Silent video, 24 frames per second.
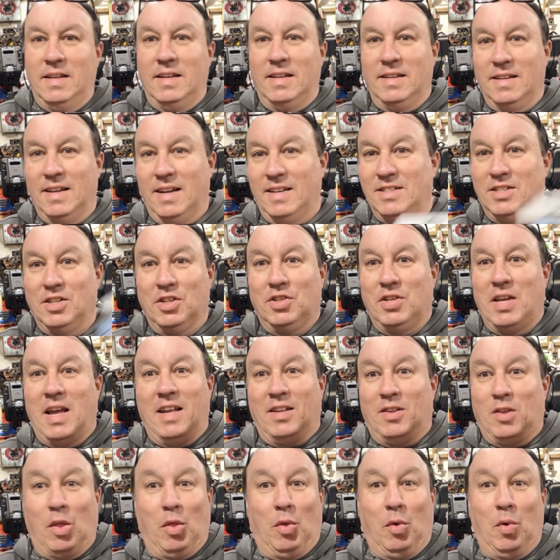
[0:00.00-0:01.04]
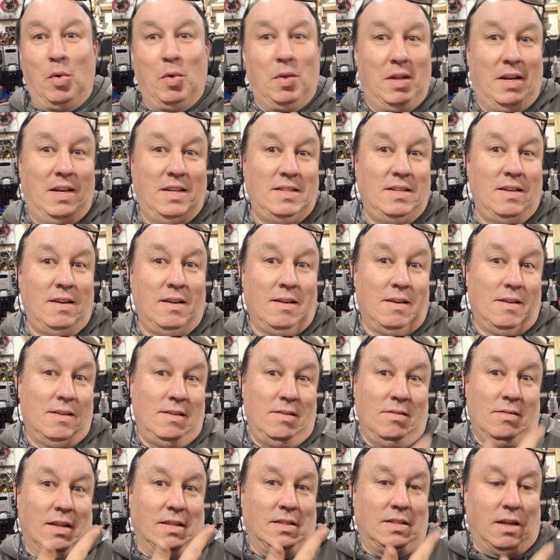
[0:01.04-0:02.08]
I just had to throw that in there. You
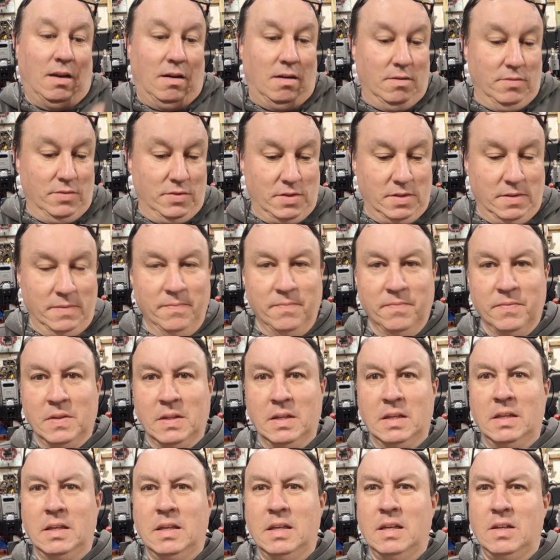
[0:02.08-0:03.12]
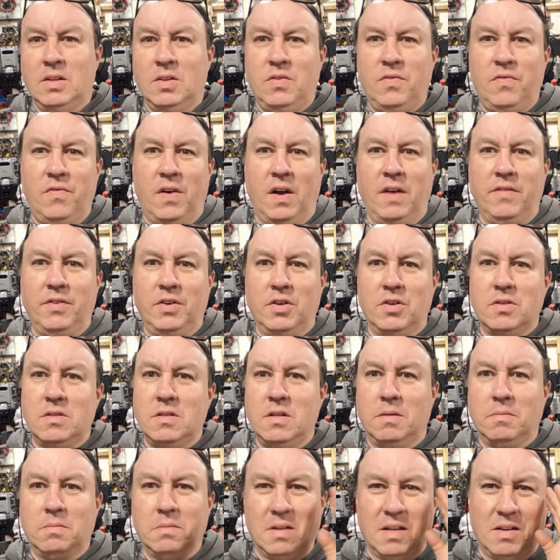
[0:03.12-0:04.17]
know, less tariffs. 5 years from now,
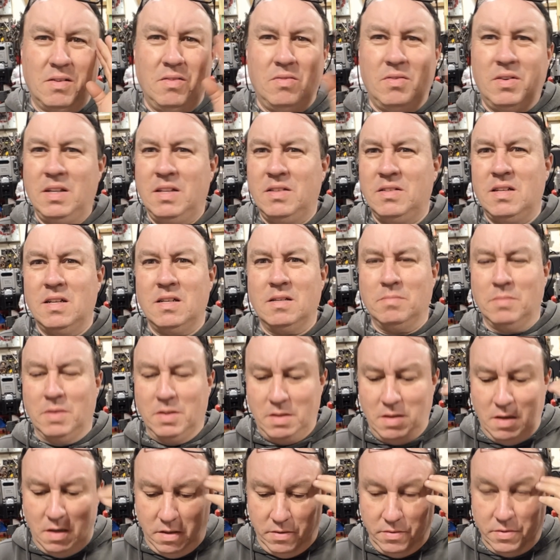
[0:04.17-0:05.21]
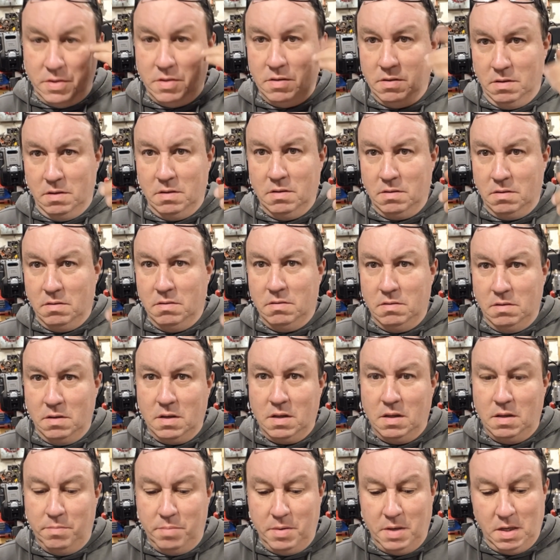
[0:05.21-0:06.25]
I'll be like, oh, what are you talking about tariffs? Look in
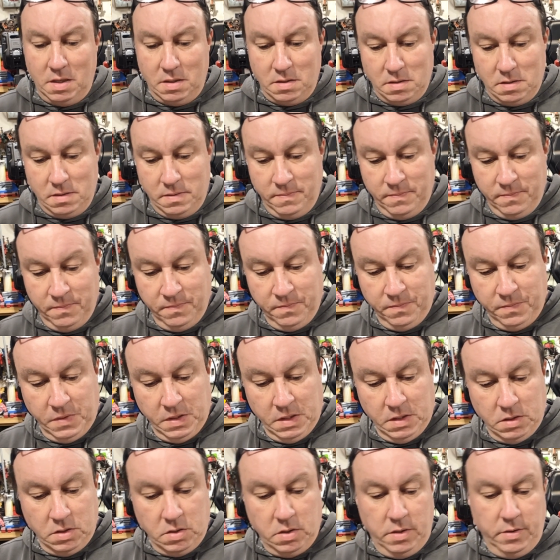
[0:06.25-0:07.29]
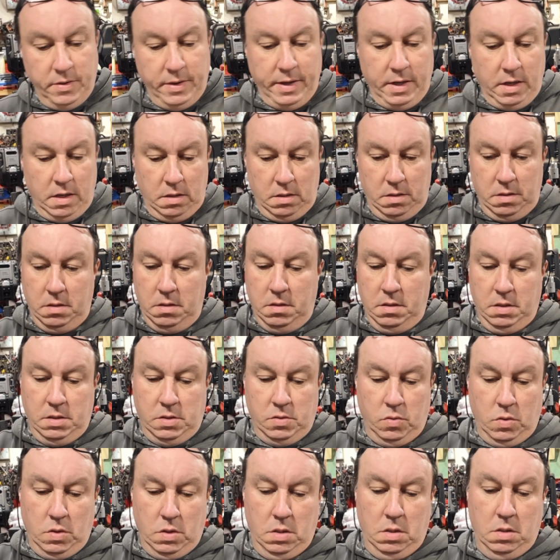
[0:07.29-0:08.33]
the past. So then I got this
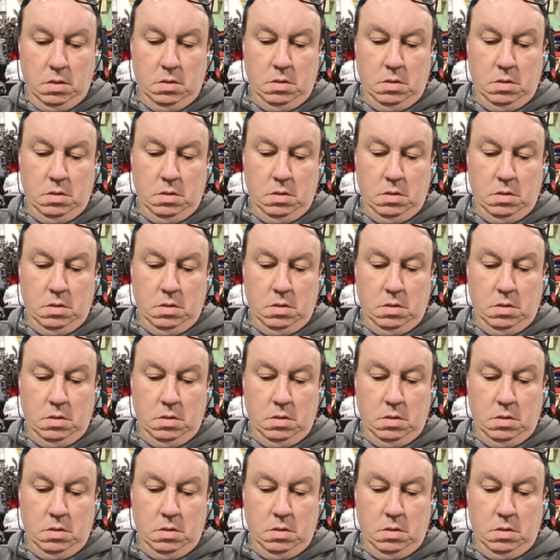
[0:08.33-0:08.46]
one.